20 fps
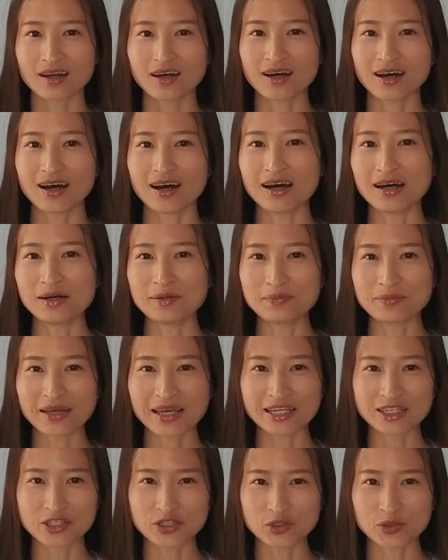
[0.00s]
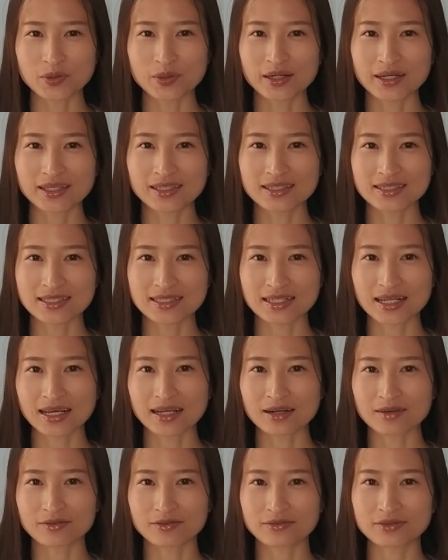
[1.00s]
Enjoy the
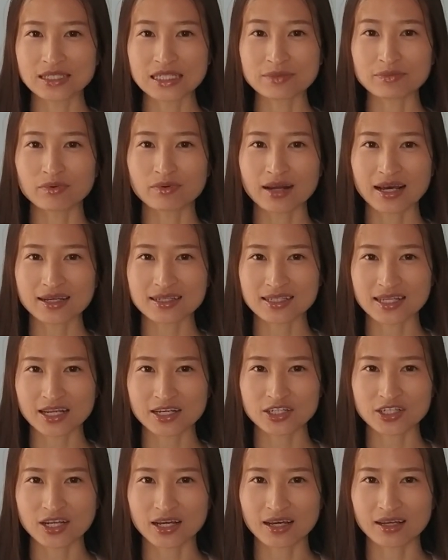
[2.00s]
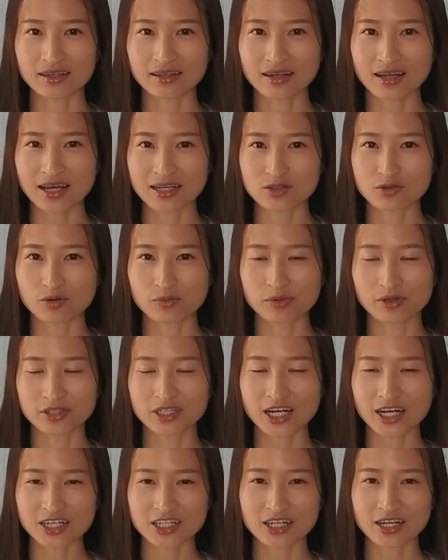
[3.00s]
state of deep relaxation, astral
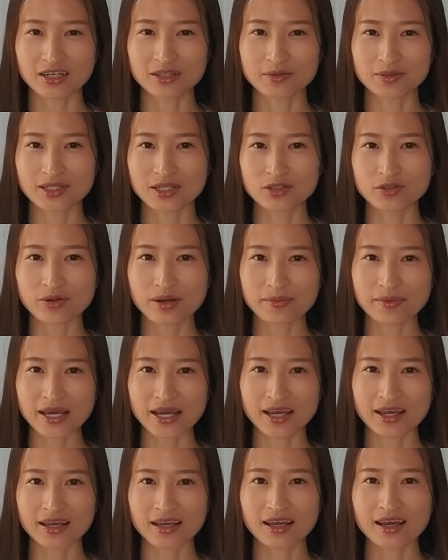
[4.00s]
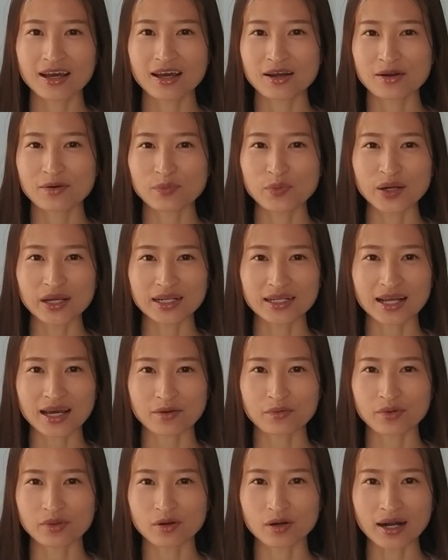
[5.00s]
projection, lucid dreaming,
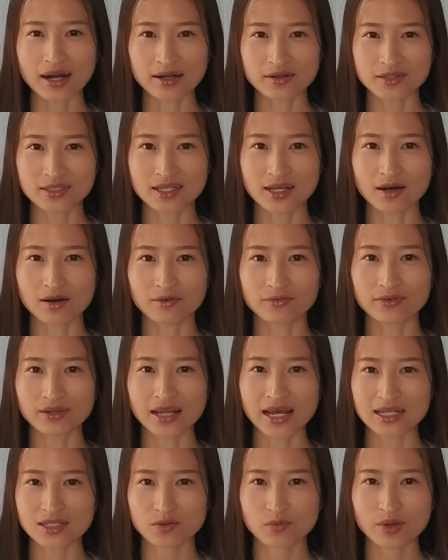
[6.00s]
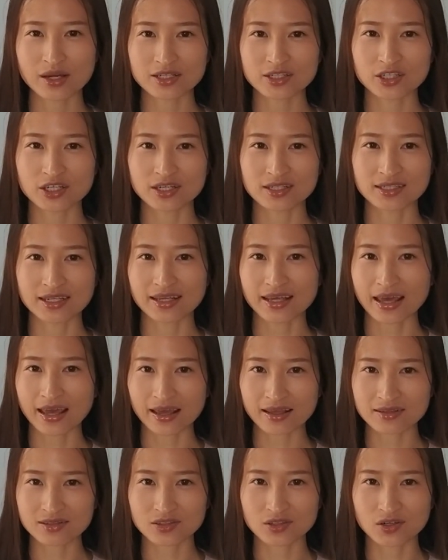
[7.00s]
reconnect with your higher self and ask questions and
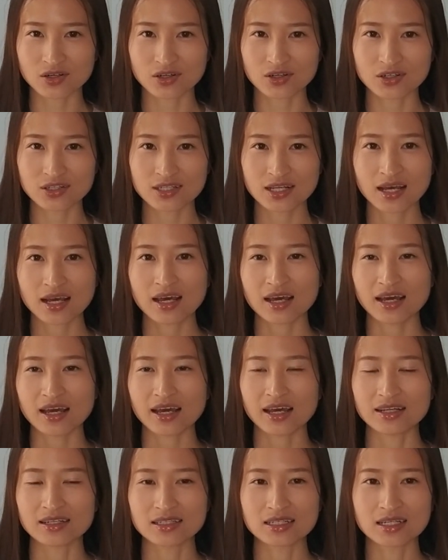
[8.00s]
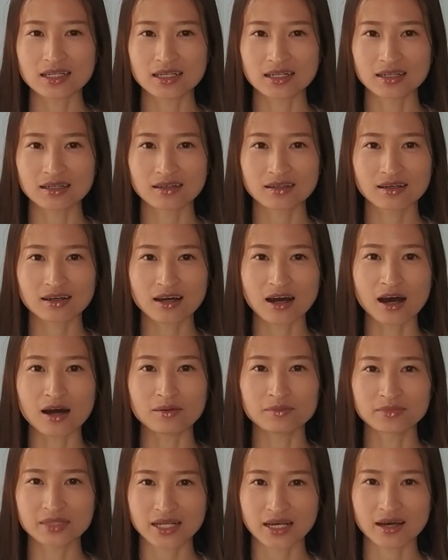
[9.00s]
get answers, and to
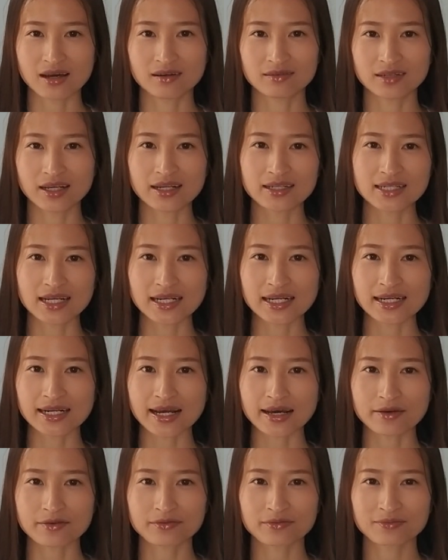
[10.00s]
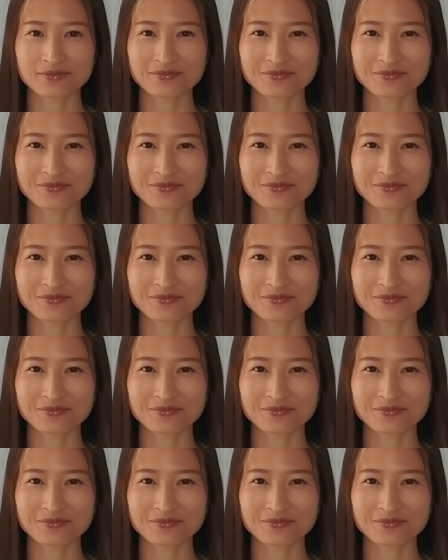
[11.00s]
calm down in daily life.